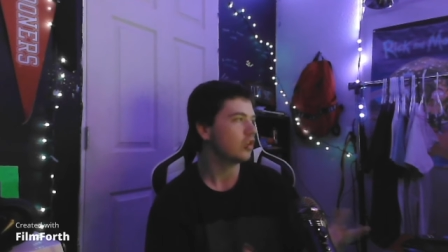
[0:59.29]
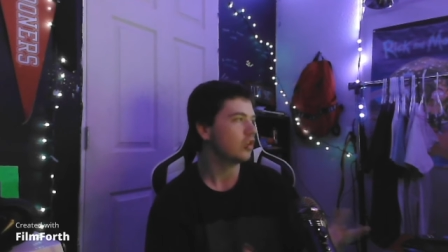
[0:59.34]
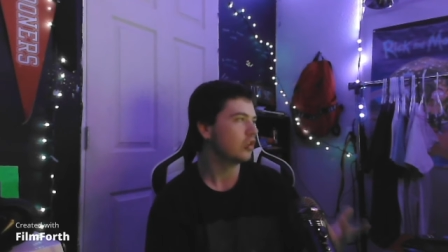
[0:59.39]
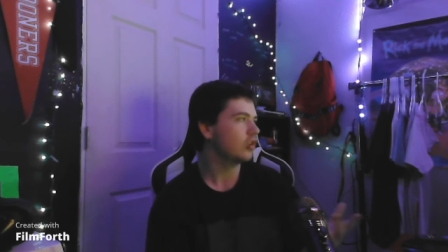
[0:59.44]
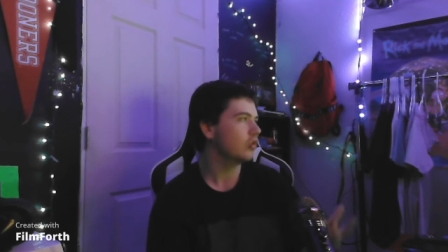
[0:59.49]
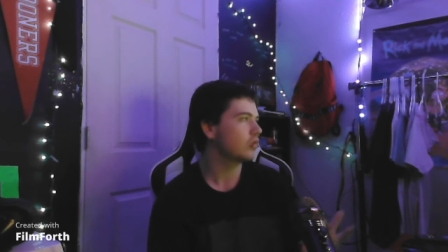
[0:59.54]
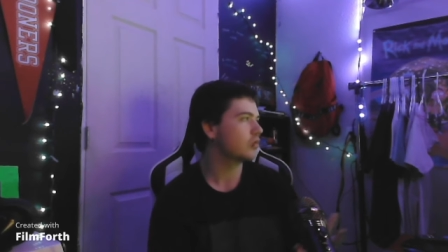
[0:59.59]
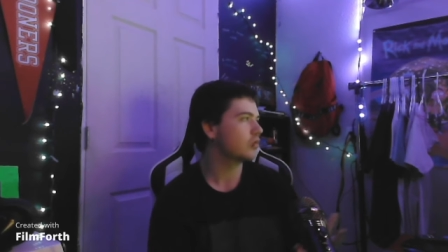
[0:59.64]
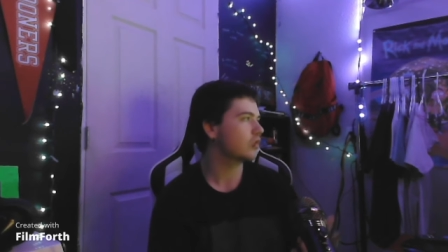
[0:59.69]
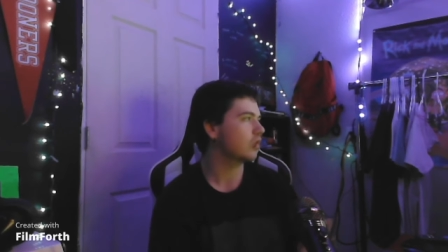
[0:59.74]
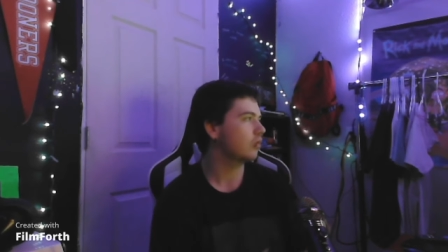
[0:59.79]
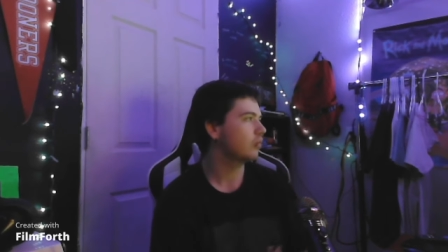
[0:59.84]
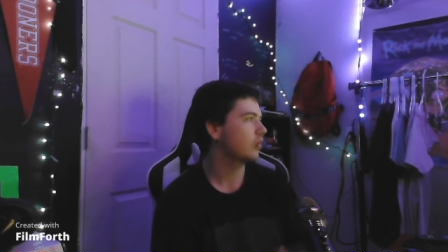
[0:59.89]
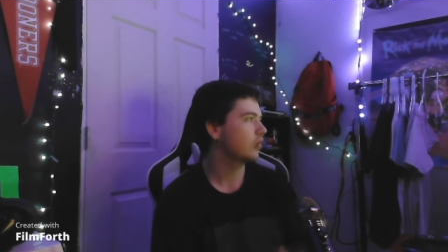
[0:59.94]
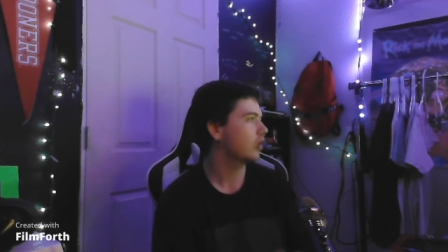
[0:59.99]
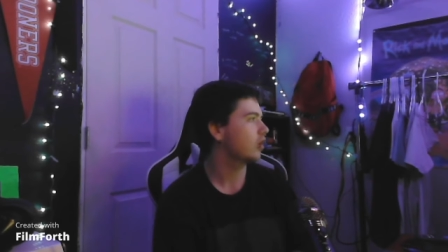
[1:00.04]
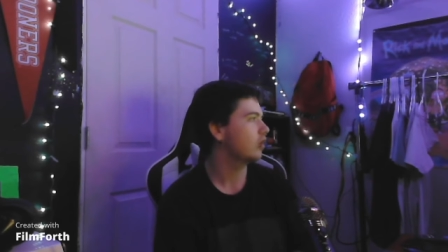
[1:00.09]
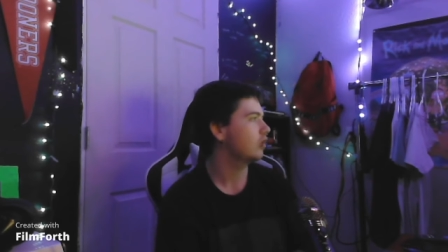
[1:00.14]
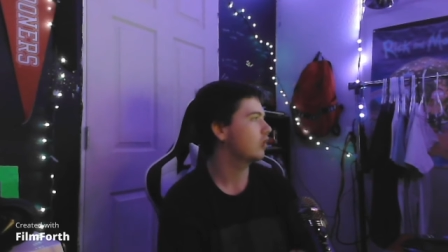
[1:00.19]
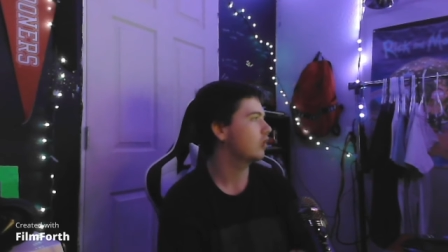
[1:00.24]
You know, it's something
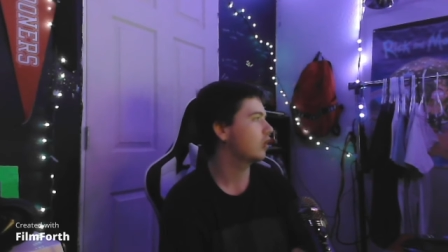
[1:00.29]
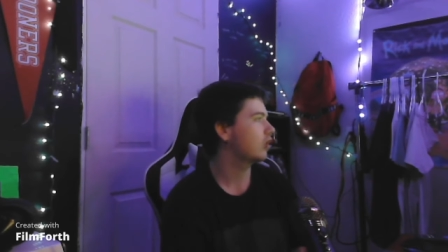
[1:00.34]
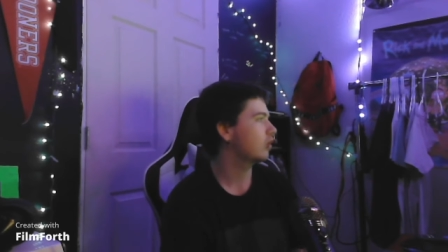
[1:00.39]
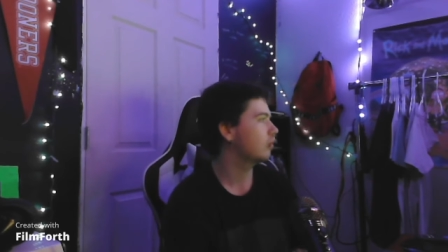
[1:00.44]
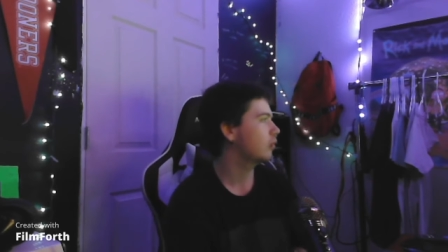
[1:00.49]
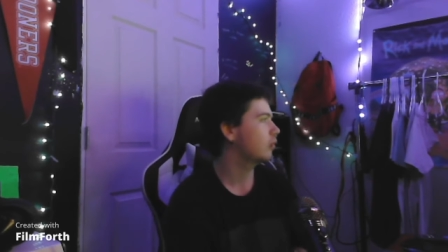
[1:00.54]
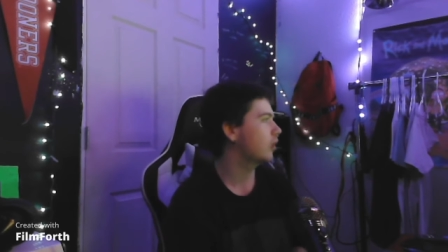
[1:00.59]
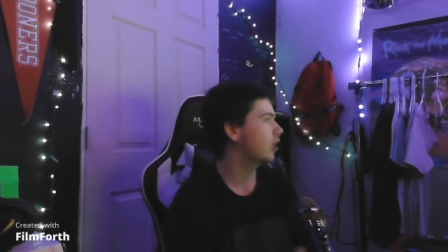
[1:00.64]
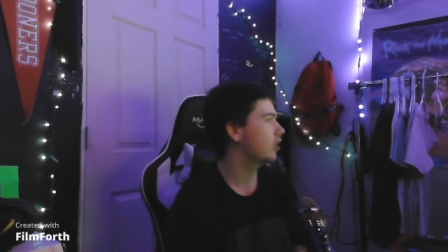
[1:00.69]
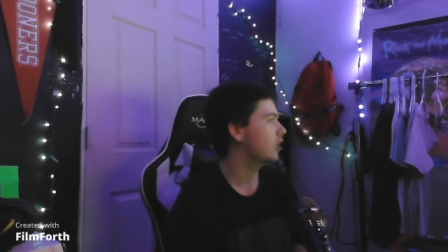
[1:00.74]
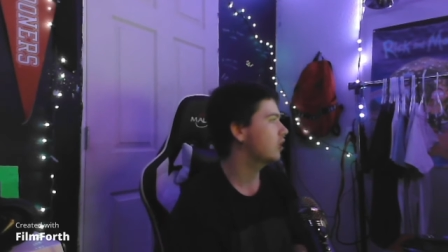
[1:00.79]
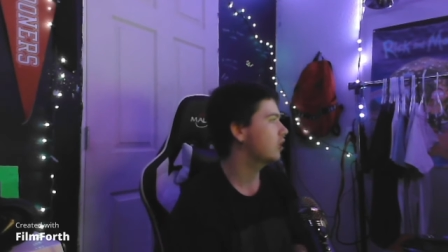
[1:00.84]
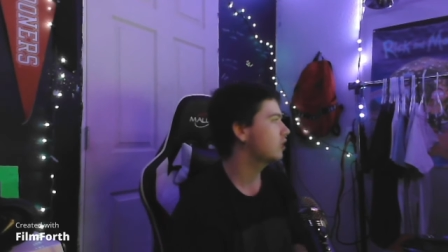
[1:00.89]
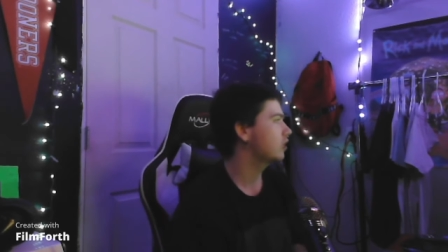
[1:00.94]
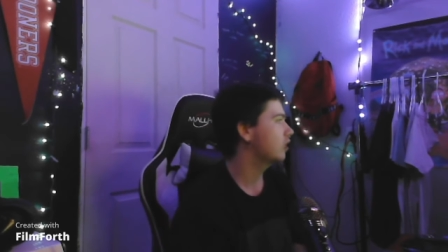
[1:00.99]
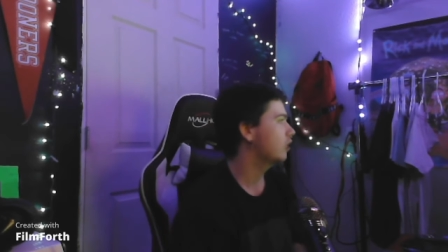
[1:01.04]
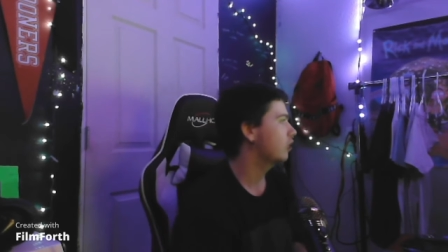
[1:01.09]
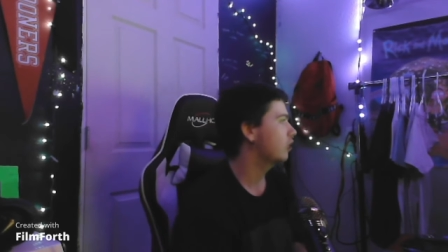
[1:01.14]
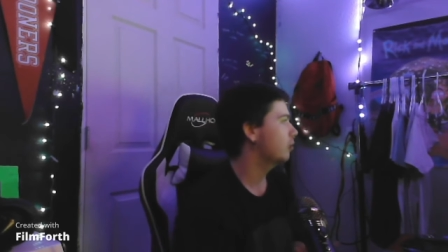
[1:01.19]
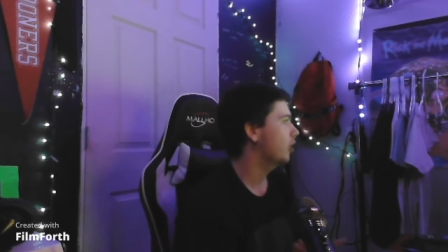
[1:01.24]
that my kids
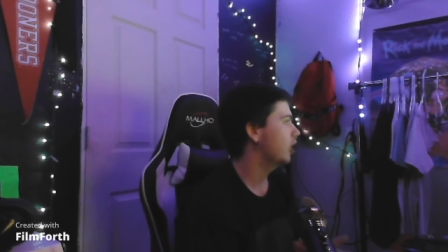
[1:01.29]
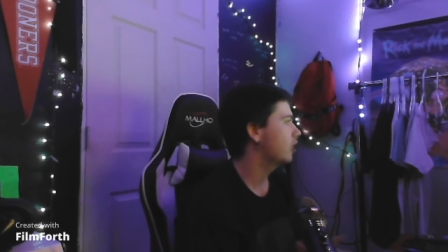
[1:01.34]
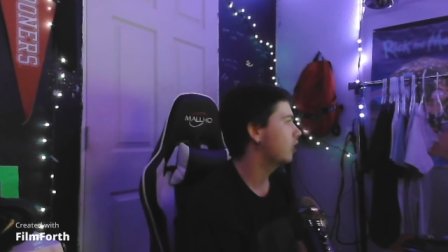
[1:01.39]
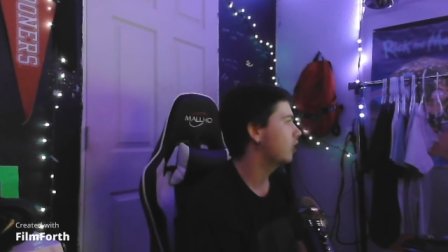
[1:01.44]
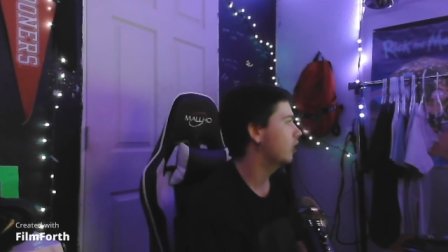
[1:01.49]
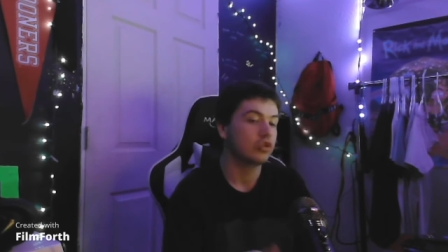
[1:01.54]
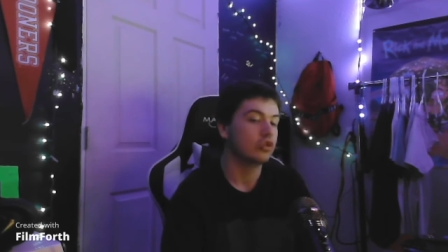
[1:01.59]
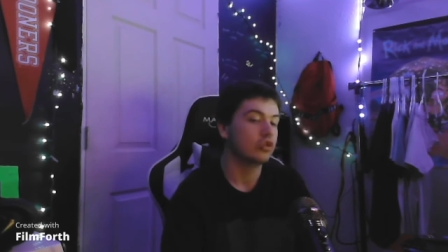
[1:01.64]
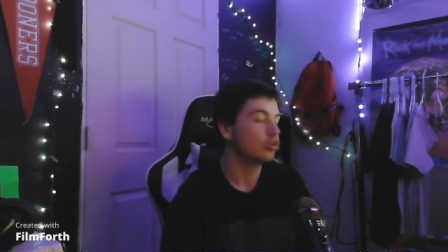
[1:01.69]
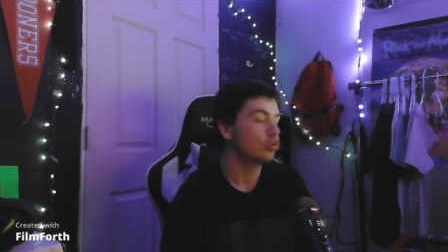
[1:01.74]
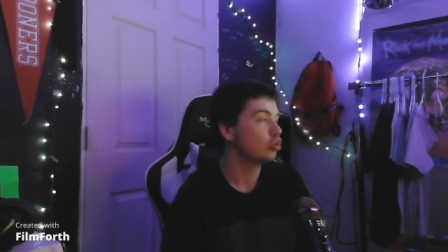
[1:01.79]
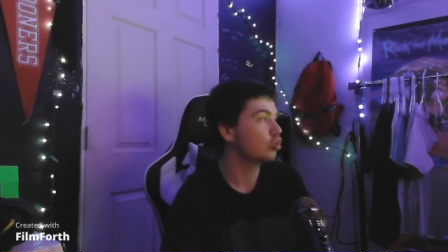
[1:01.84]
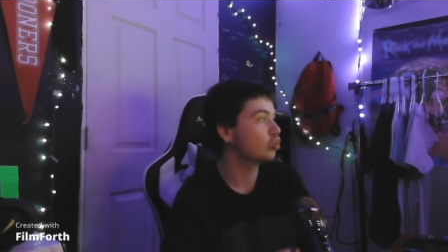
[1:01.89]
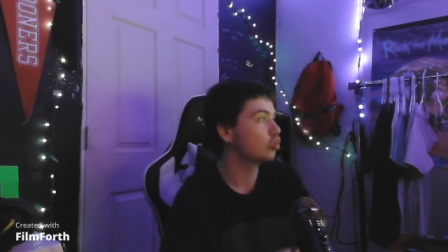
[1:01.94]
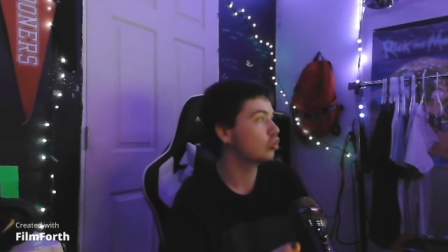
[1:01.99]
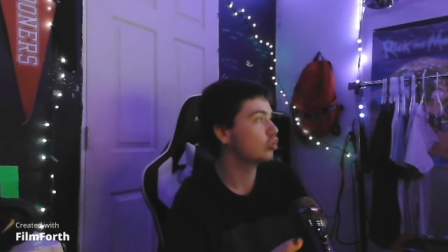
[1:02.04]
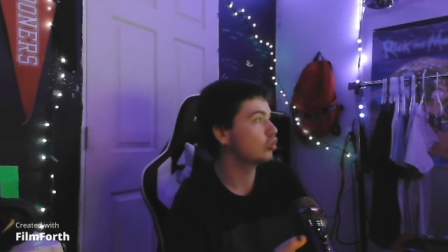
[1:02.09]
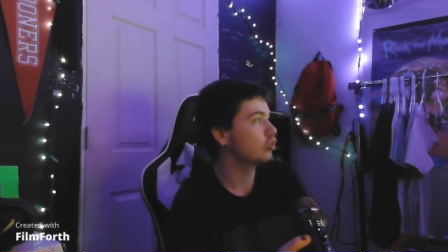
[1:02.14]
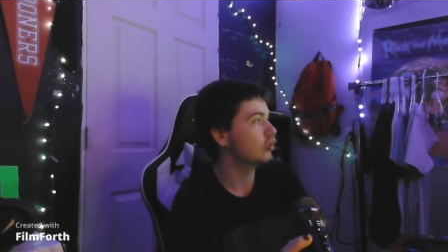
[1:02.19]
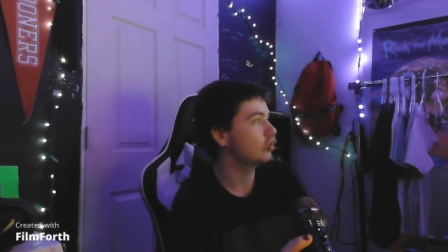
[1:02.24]
could look back on.
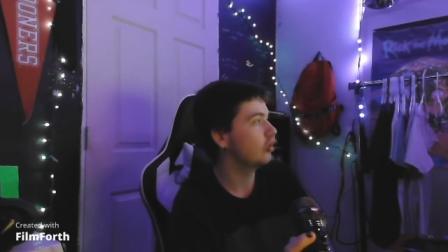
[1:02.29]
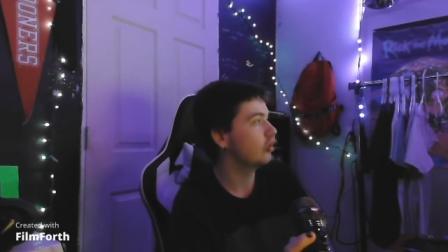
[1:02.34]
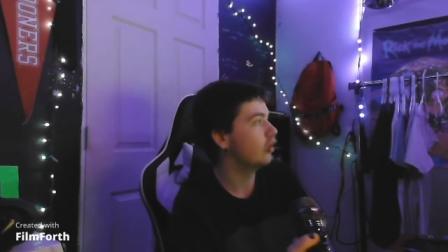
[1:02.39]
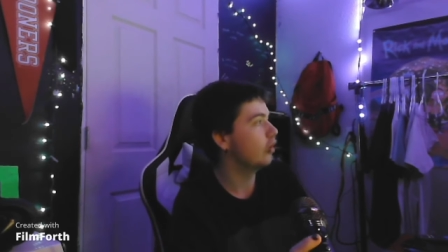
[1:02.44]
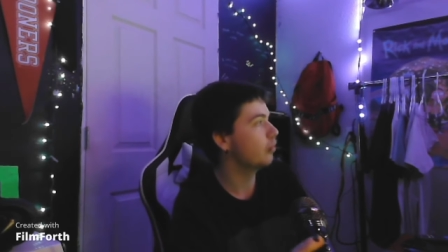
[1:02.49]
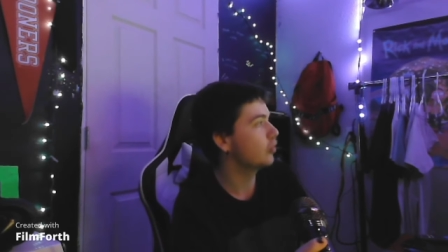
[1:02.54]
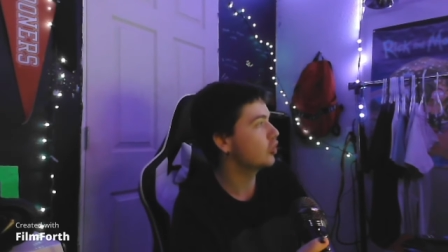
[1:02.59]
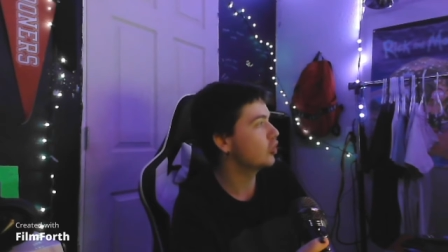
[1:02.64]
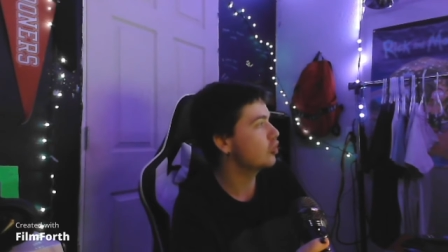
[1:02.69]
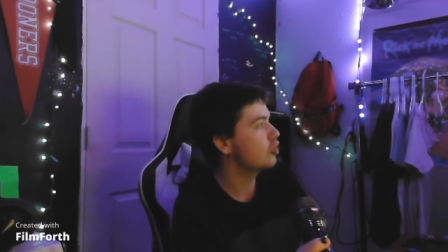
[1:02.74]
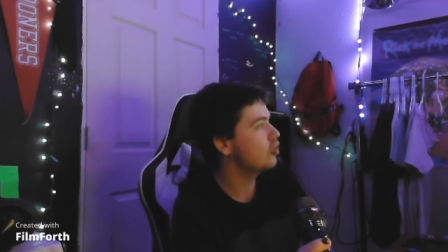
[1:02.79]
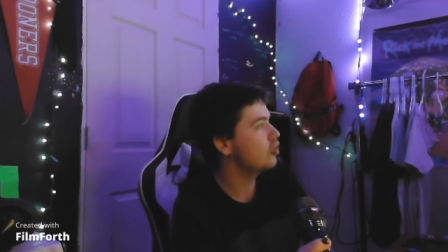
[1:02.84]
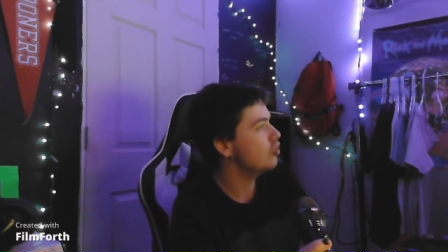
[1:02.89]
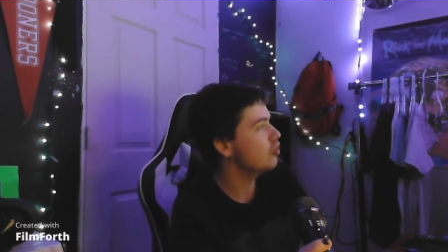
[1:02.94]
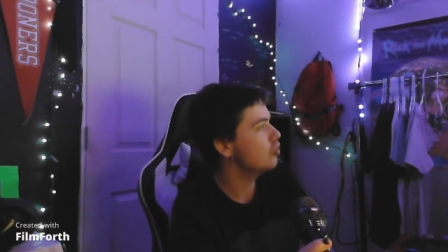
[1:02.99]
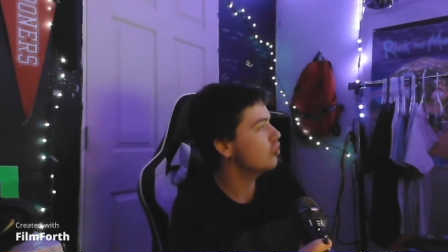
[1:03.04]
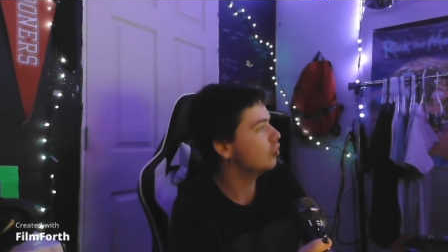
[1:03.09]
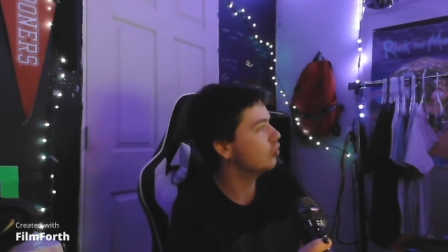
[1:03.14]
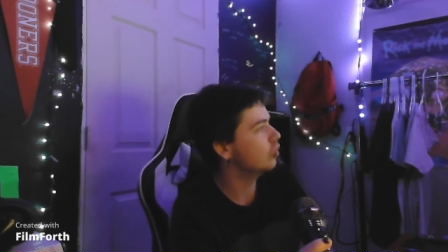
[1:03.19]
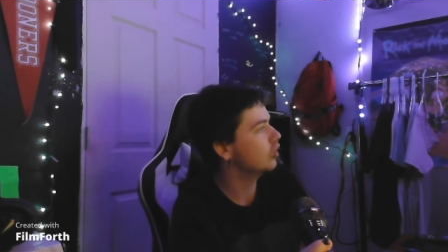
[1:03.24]
Number
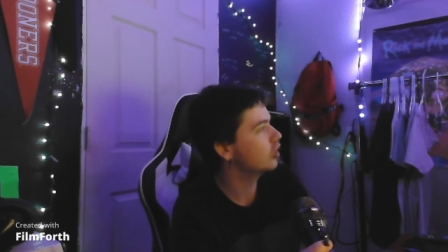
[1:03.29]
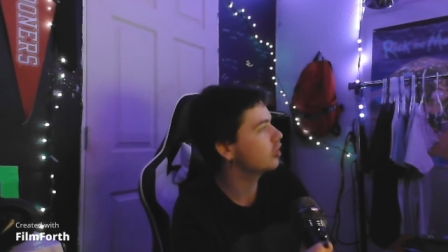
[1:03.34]
two,